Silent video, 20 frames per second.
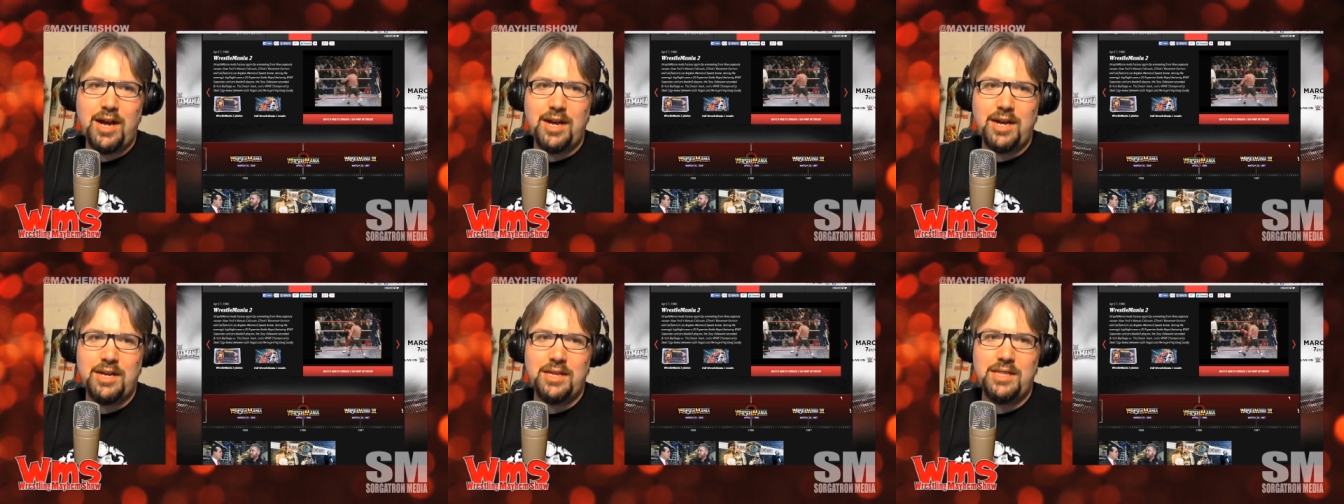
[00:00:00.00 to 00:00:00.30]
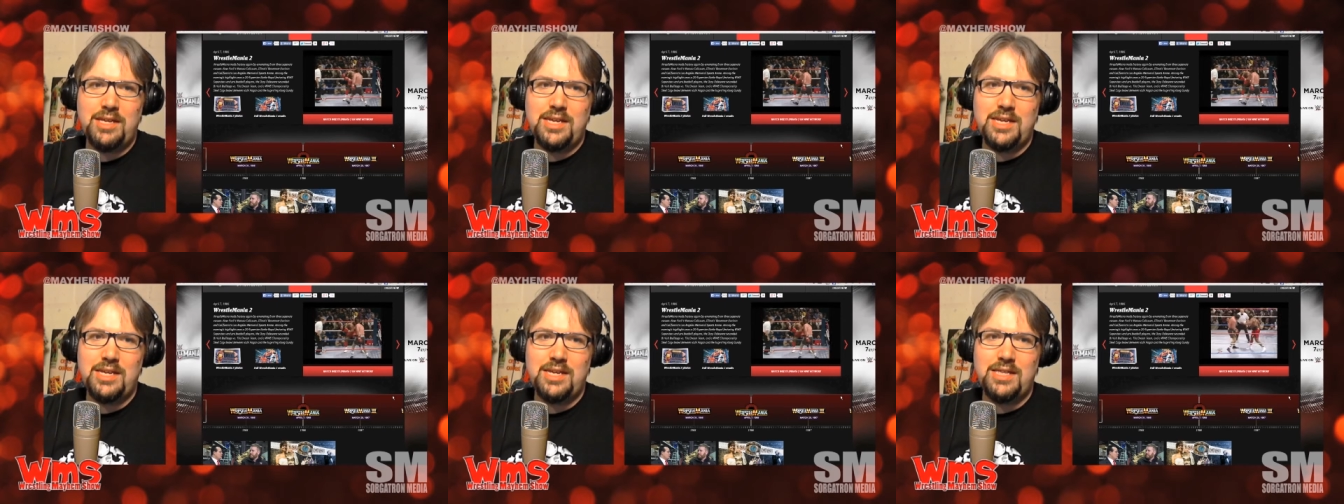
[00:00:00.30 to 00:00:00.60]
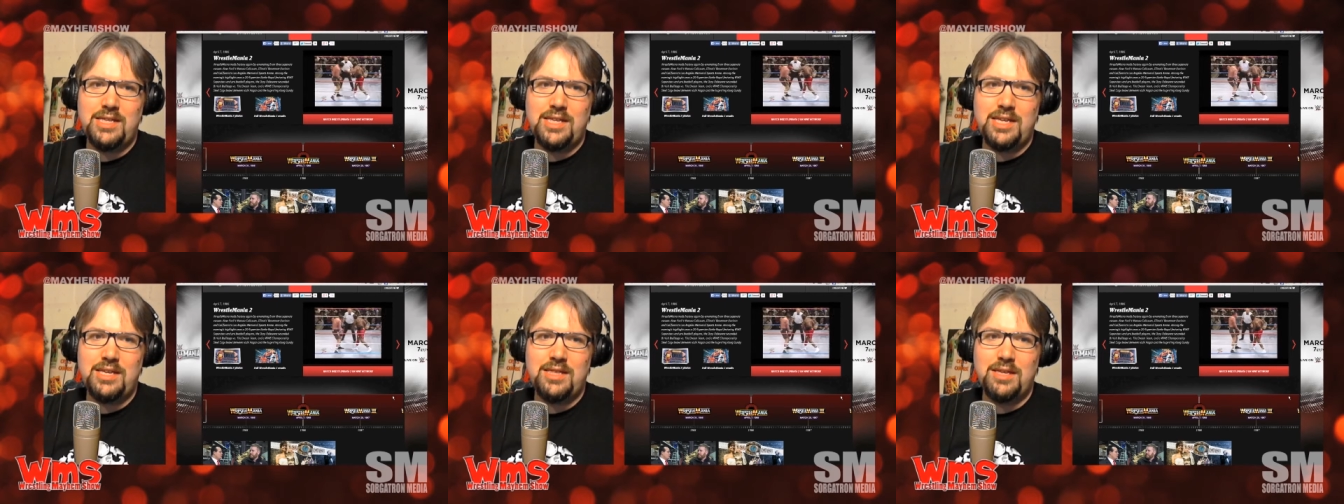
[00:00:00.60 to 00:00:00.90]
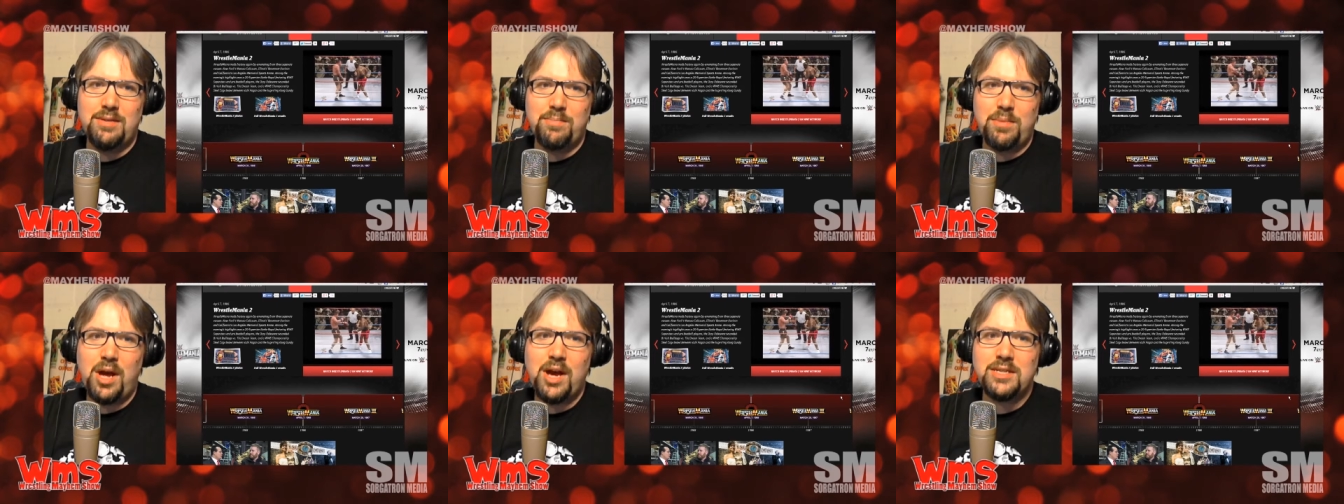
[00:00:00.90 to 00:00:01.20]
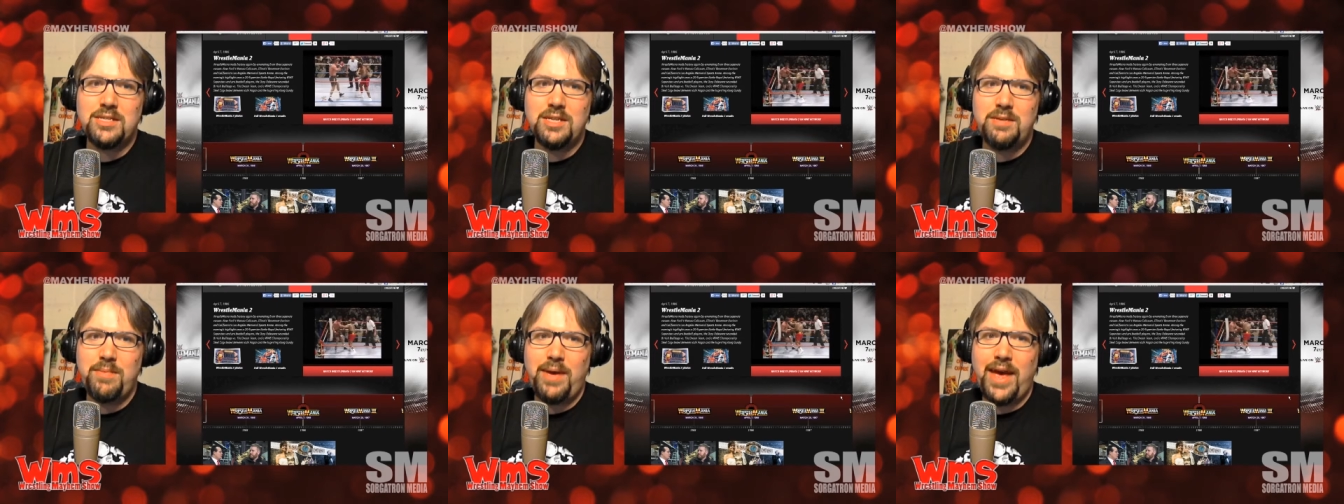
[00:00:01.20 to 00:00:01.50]
Uh, the, the the
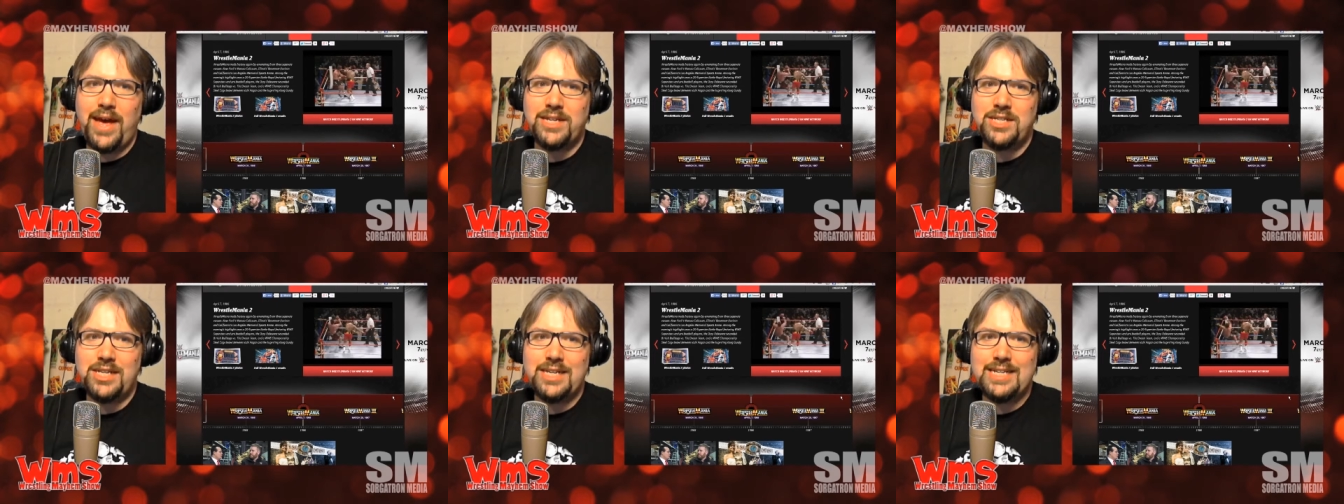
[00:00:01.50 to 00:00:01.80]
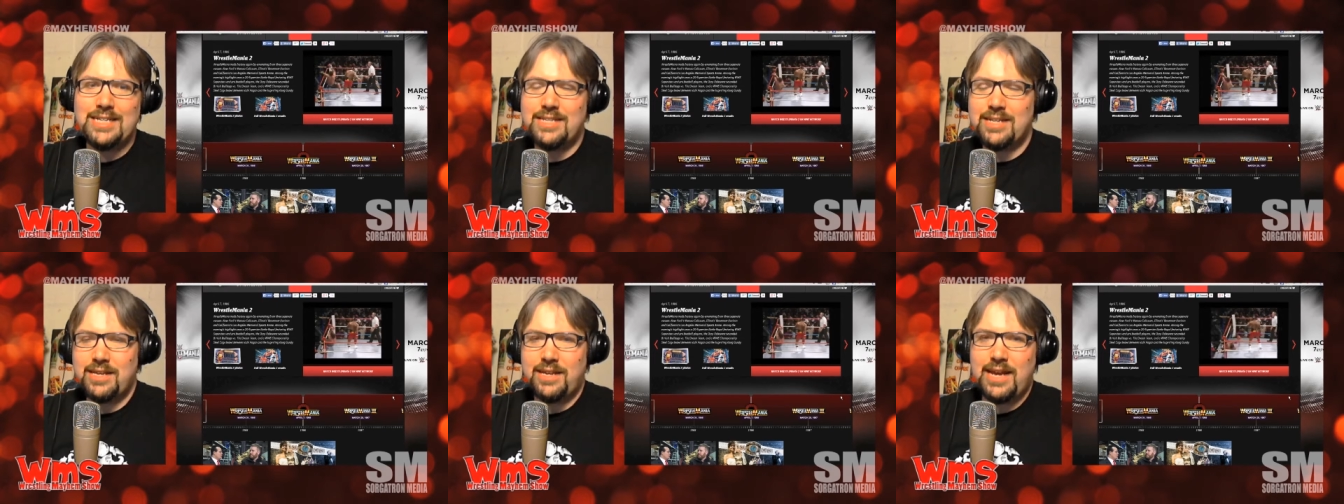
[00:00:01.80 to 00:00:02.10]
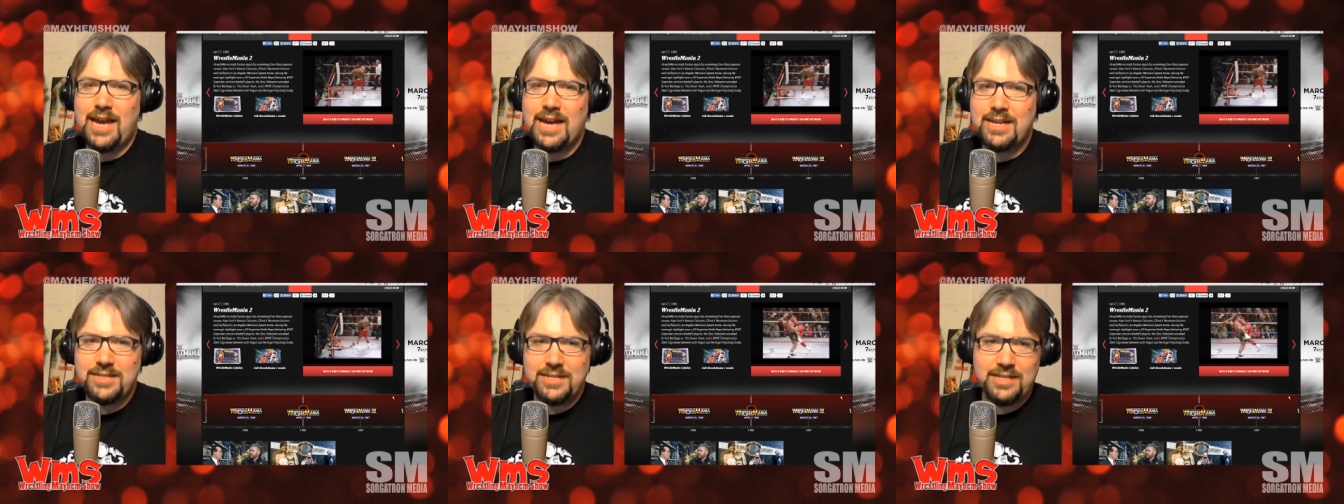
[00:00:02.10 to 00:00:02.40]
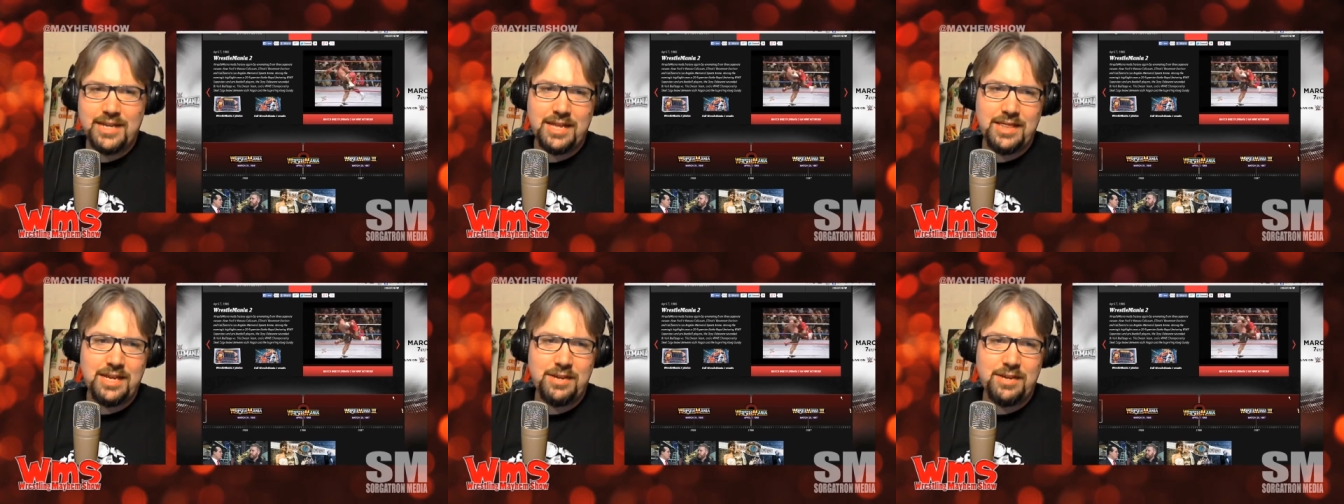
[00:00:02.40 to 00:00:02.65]
boxing match is classic.